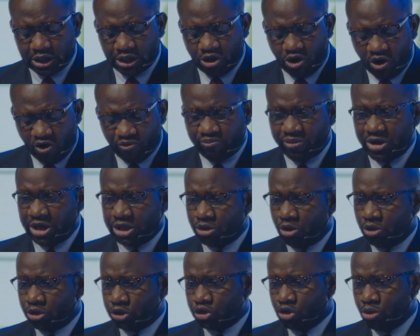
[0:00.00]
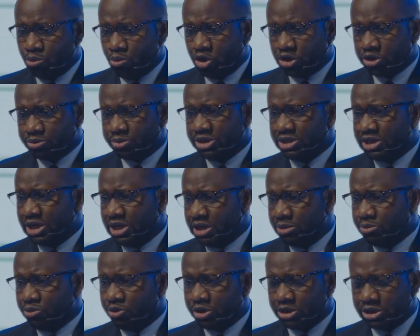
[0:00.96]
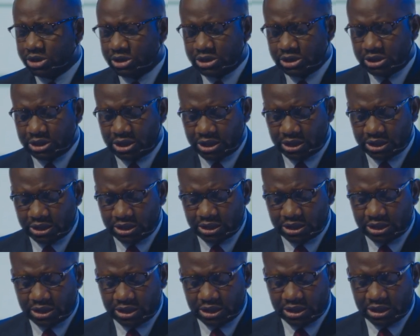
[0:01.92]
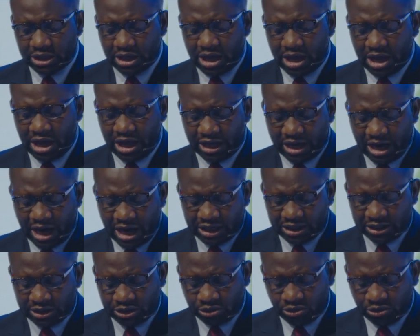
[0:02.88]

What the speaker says: Government also must be deliberate. I can't